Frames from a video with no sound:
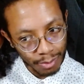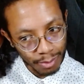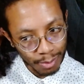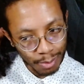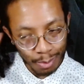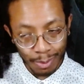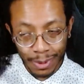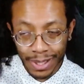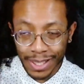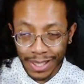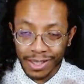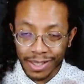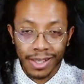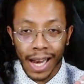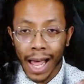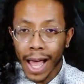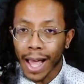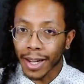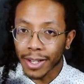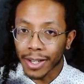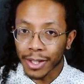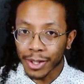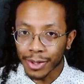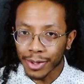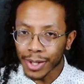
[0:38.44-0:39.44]
missing
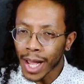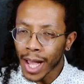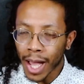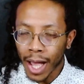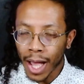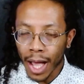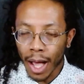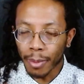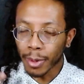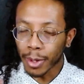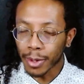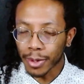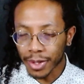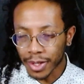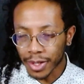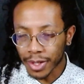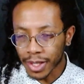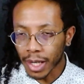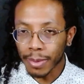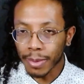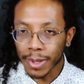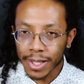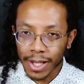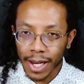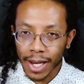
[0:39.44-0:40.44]
action. I'm going to say
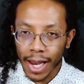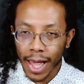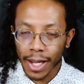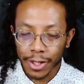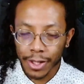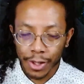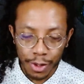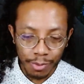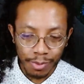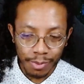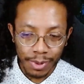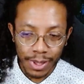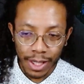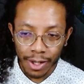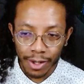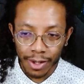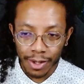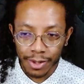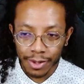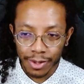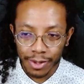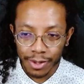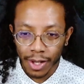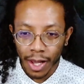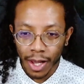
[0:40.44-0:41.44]
missing action
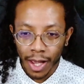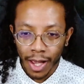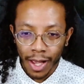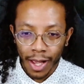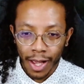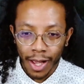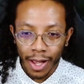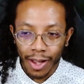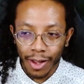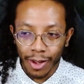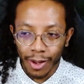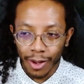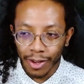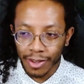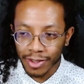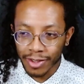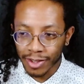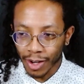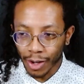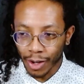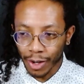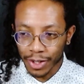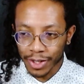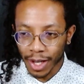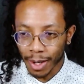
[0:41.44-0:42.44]
because as
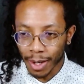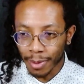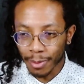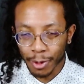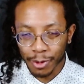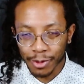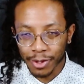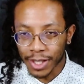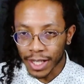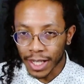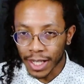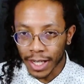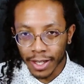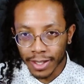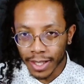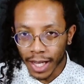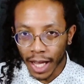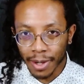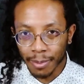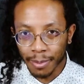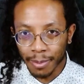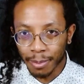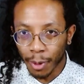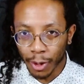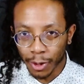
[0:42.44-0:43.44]
long as I'm not seeing a
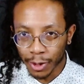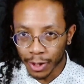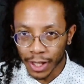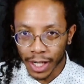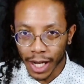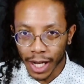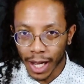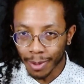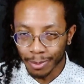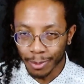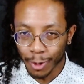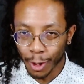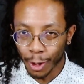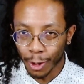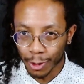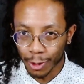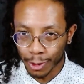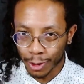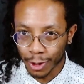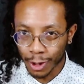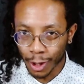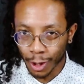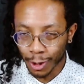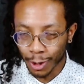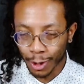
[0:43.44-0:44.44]
dead body, I'm
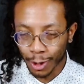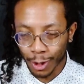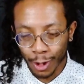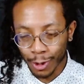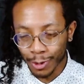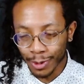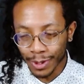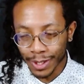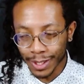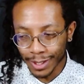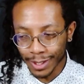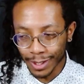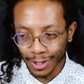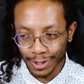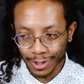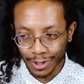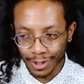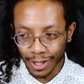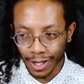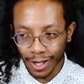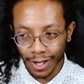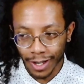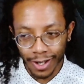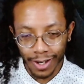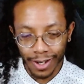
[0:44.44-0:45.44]
not concluding that
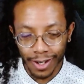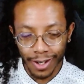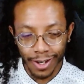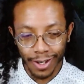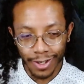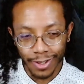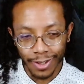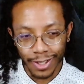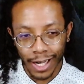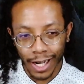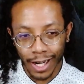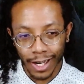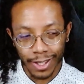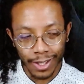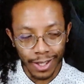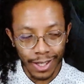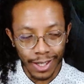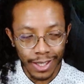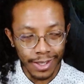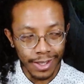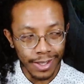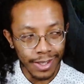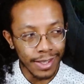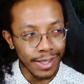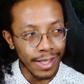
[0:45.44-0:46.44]
the character
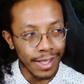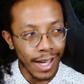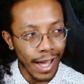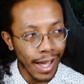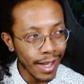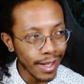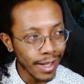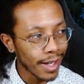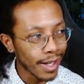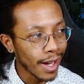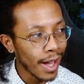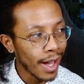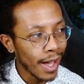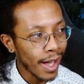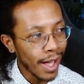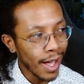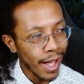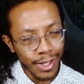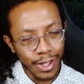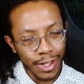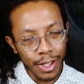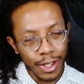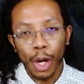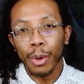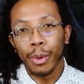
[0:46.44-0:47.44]
is dead.
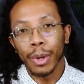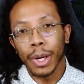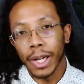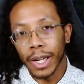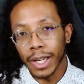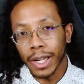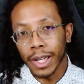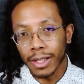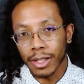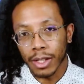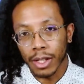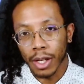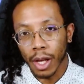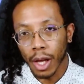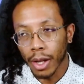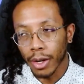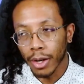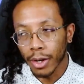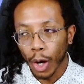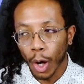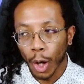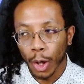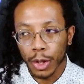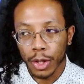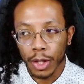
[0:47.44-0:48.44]
And so he's
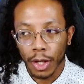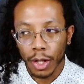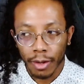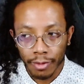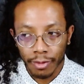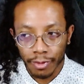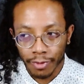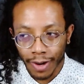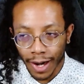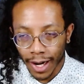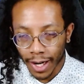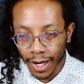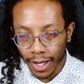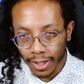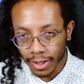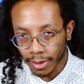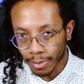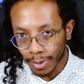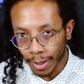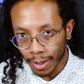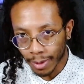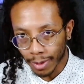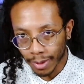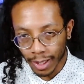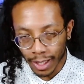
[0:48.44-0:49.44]
not Violet,
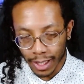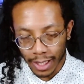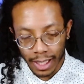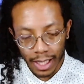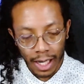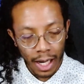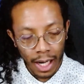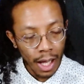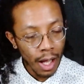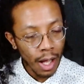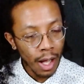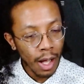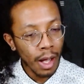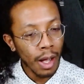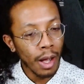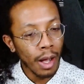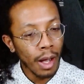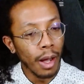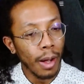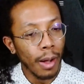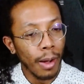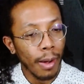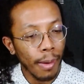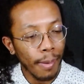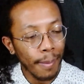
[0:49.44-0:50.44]
apparently.
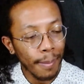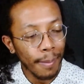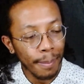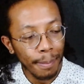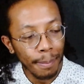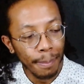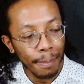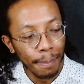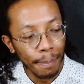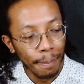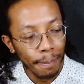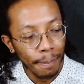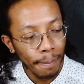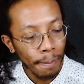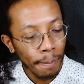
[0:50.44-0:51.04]
But I'm